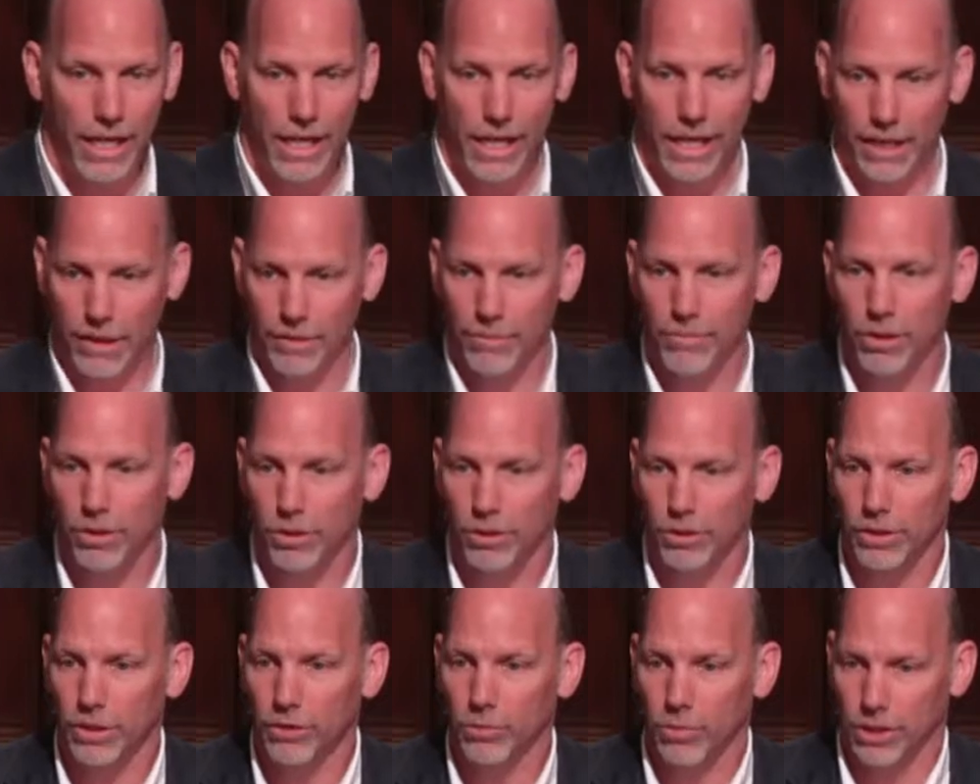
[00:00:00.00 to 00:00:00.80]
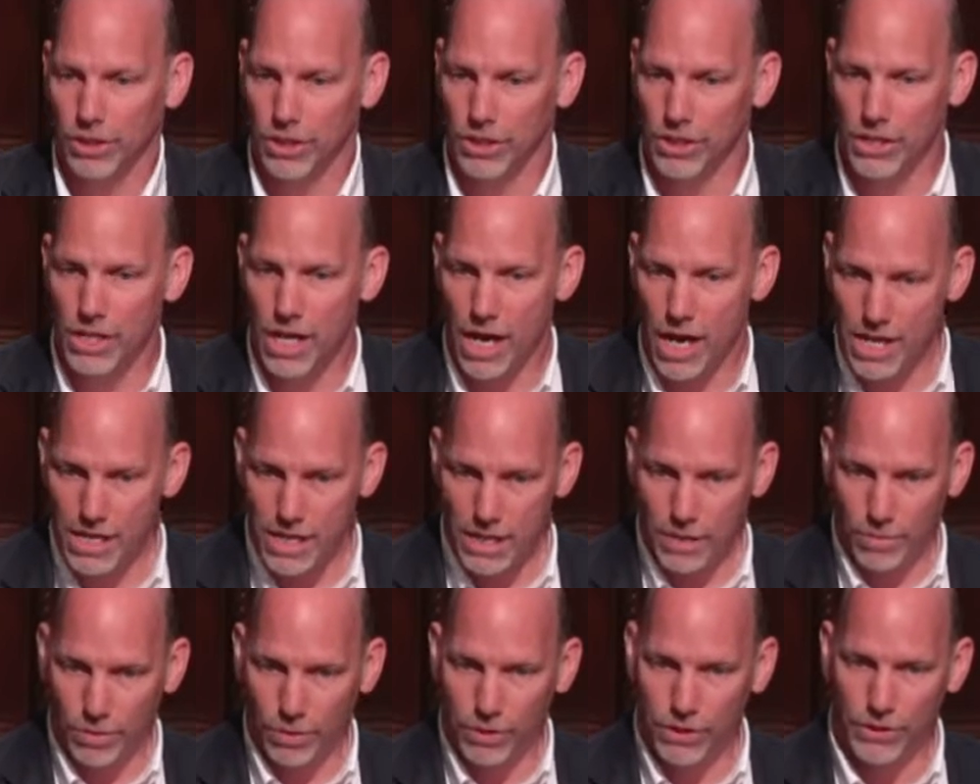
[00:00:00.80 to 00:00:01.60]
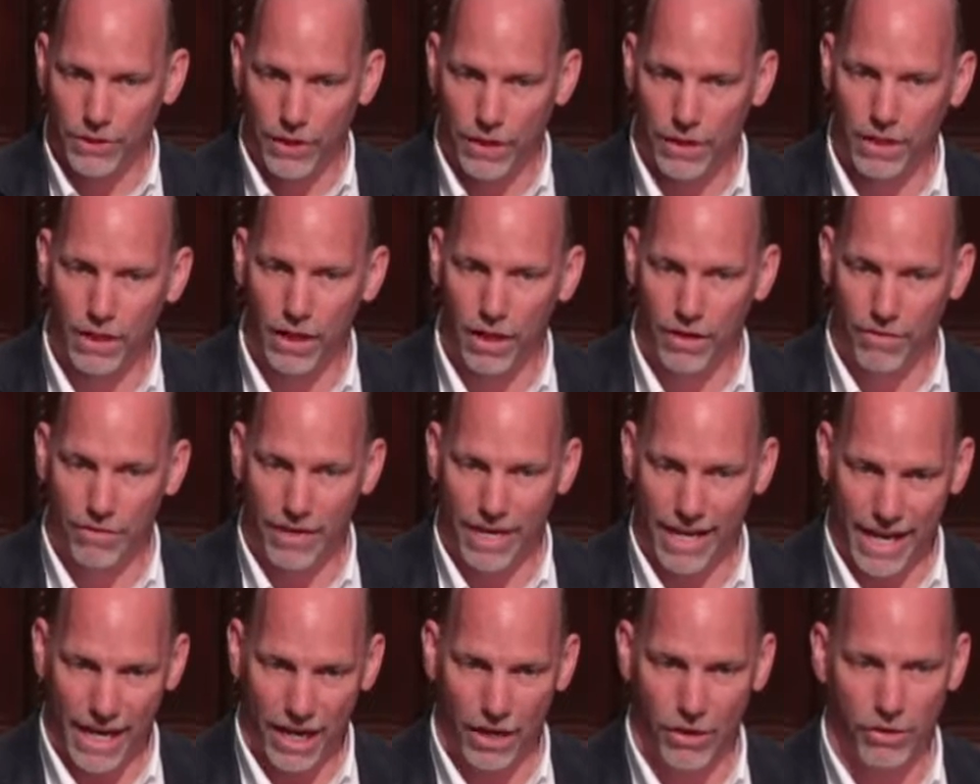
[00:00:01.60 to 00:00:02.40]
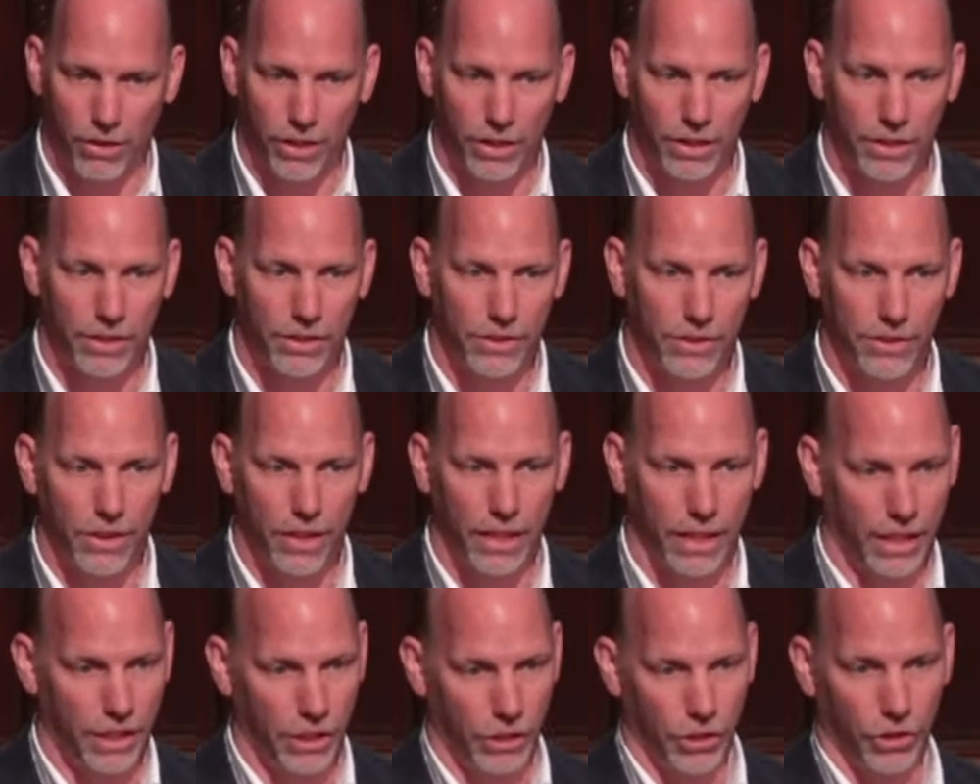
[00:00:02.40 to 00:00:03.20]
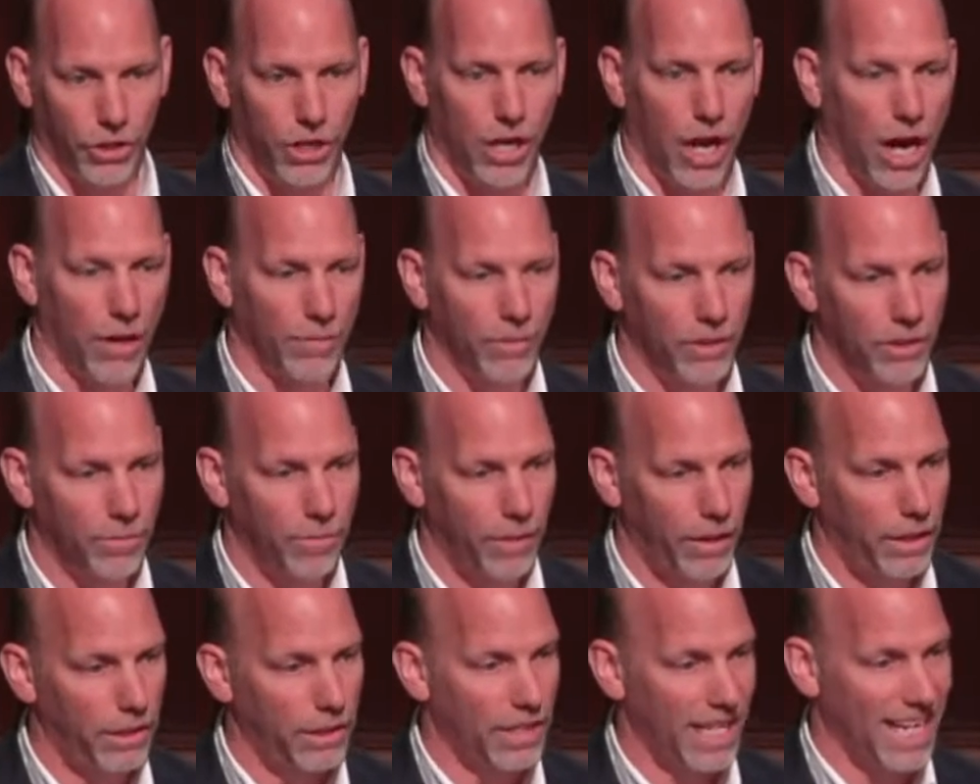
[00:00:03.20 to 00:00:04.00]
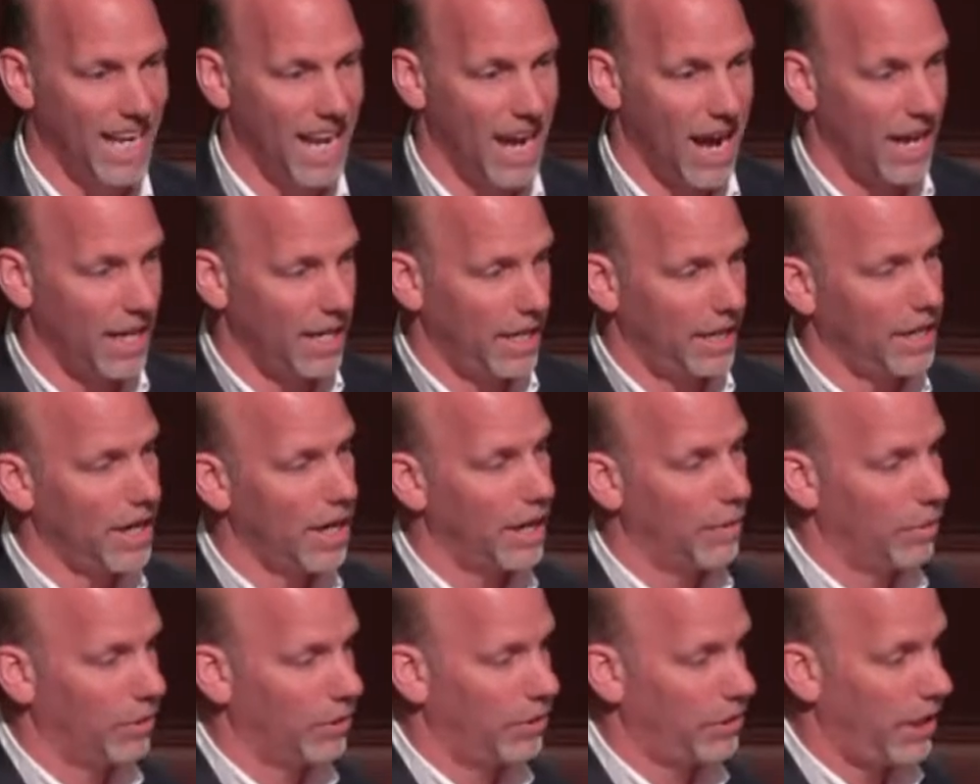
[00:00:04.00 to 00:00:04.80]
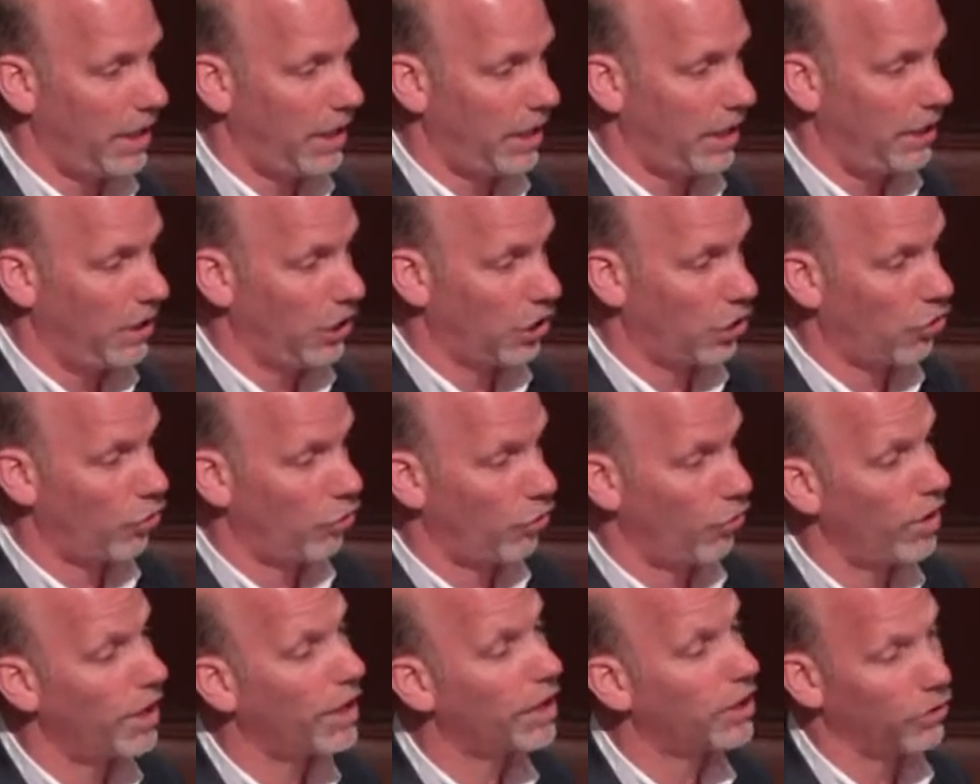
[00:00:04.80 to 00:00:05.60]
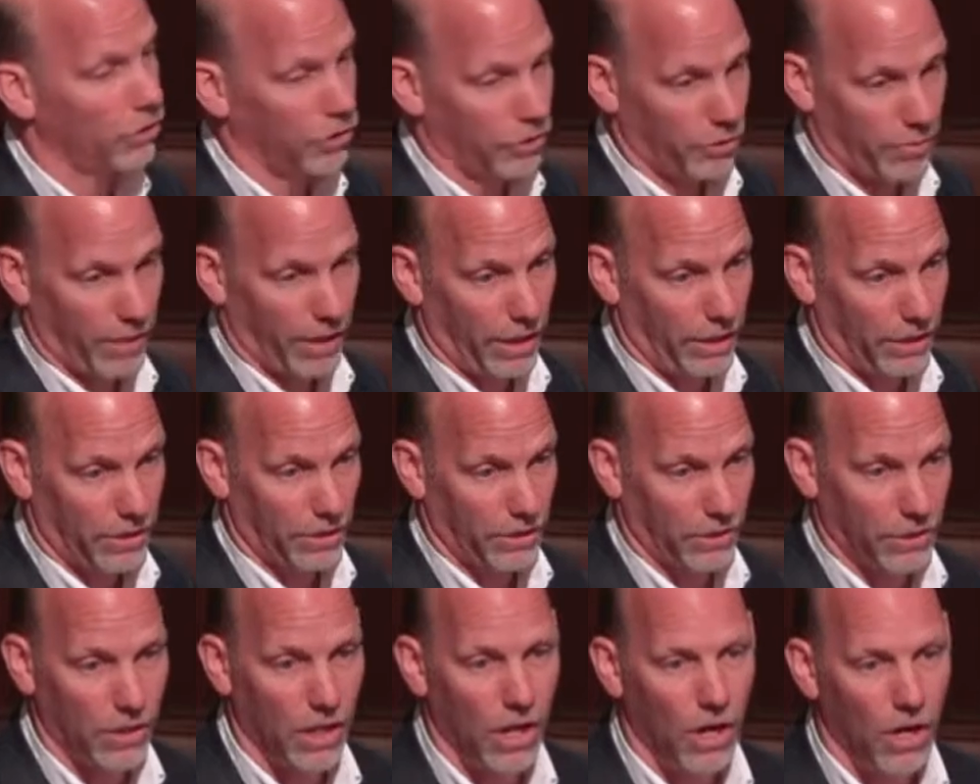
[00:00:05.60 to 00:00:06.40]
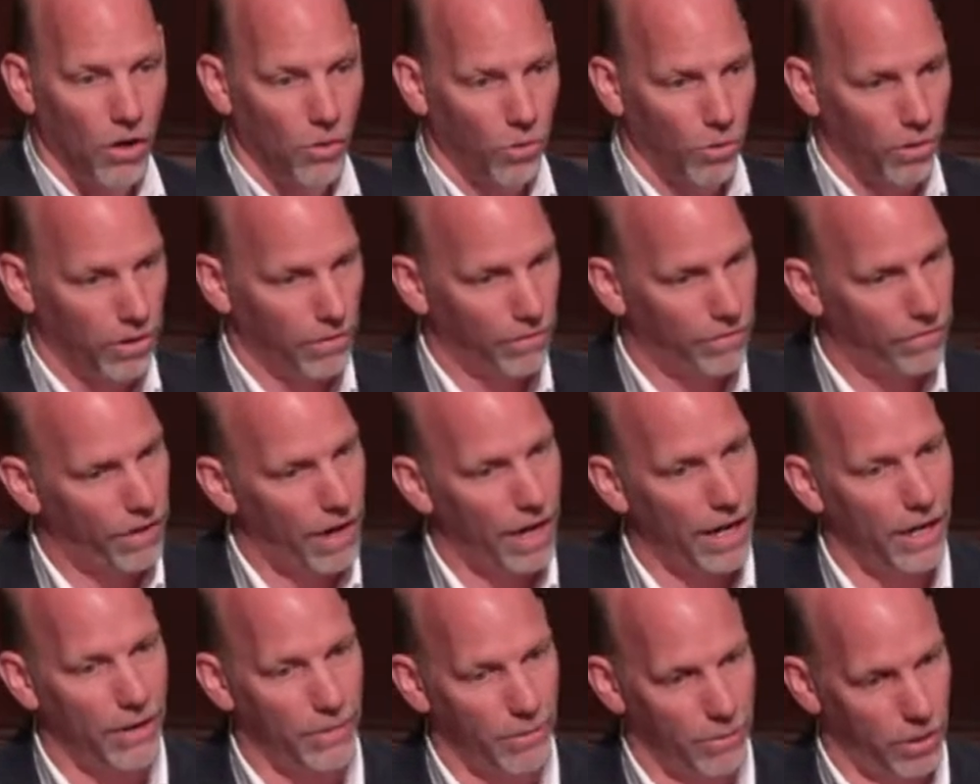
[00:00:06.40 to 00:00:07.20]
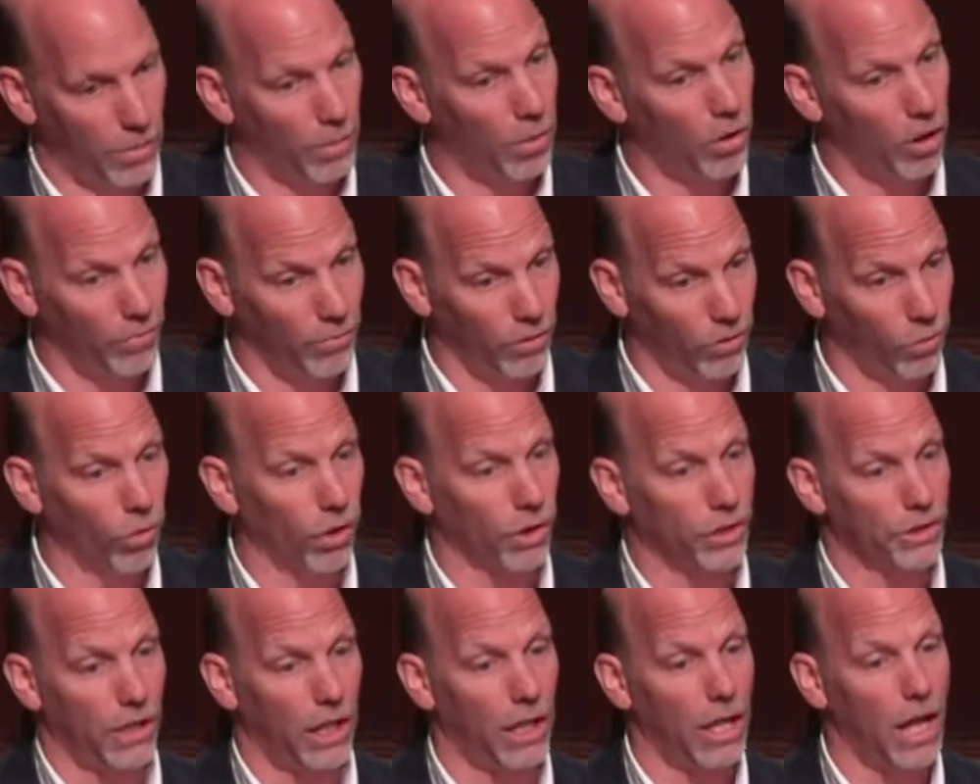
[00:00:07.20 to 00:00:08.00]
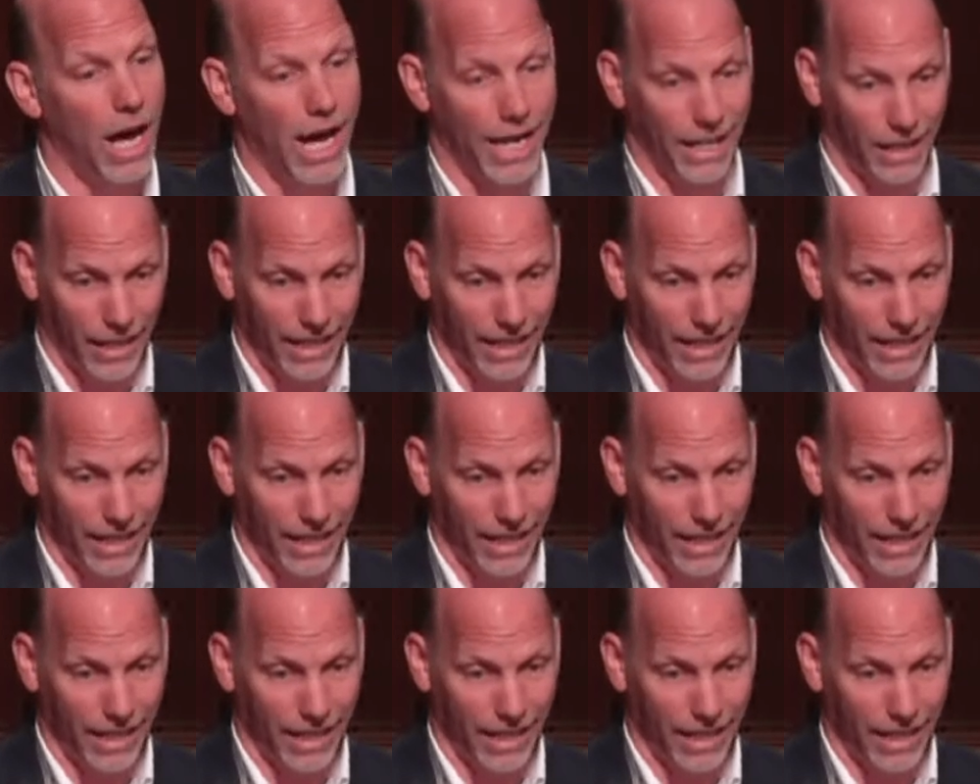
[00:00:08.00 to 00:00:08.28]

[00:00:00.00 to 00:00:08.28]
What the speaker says: in building, which is 90% of the areas in your common space and 99% in the critical spaces where the fire department works a lot,